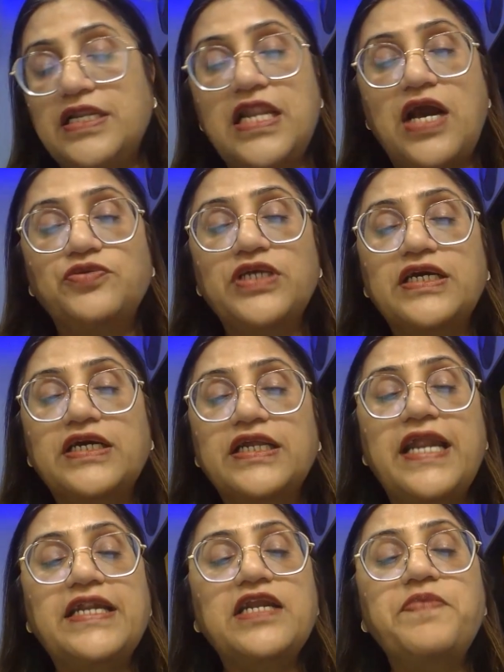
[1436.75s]
Now the
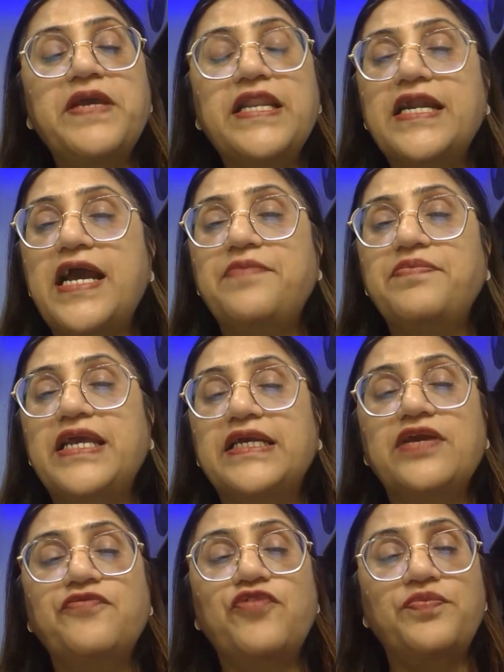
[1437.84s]
credit period I am
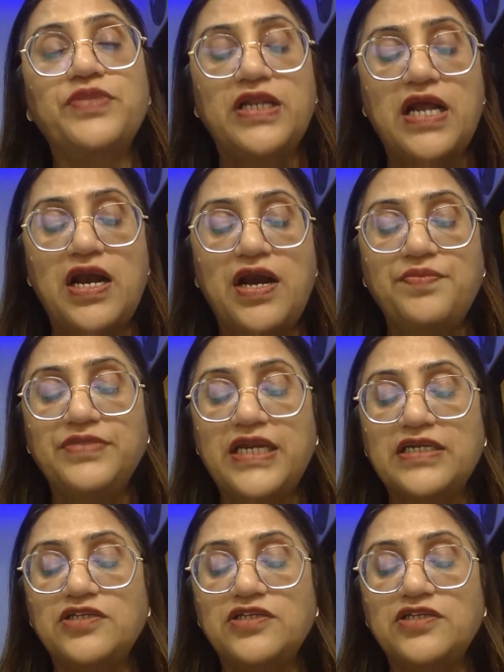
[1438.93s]
taking from the Ram, that